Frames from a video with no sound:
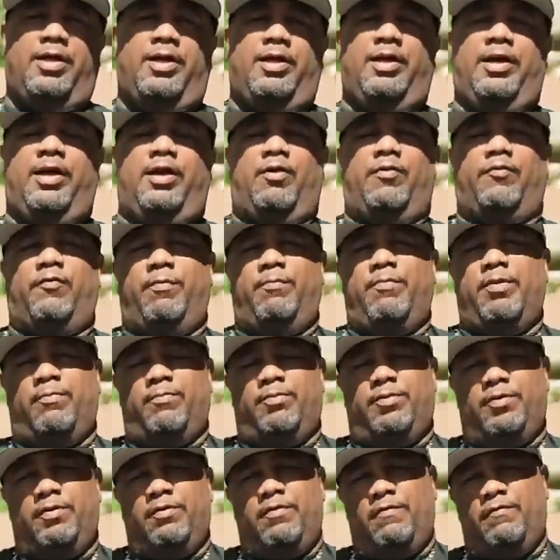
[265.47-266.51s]
Now,
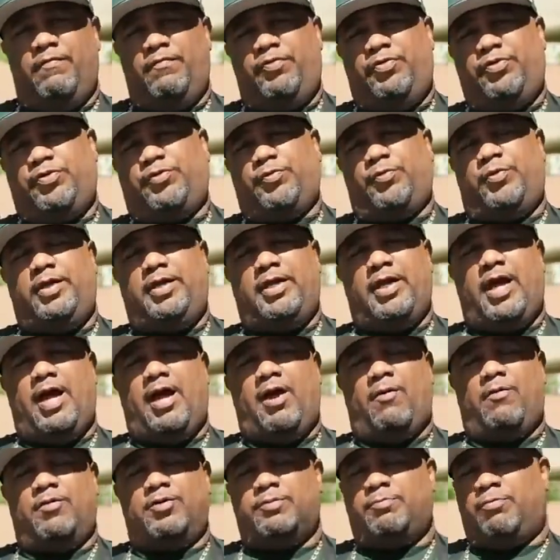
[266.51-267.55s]
remember, 3
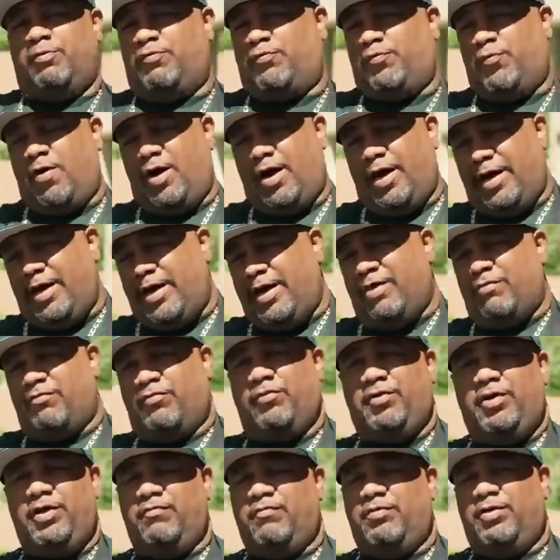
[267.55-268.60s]
hours before I
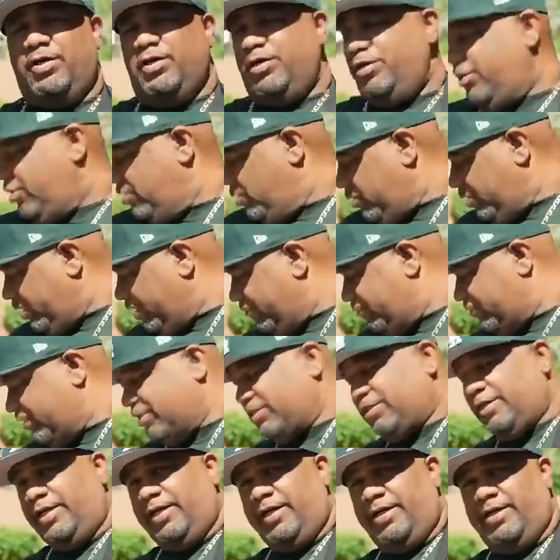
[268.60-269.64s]
ever even, lift
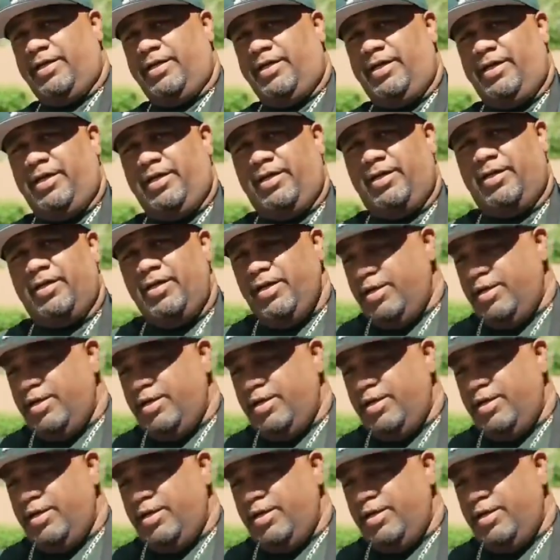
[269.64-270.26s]
this lid again.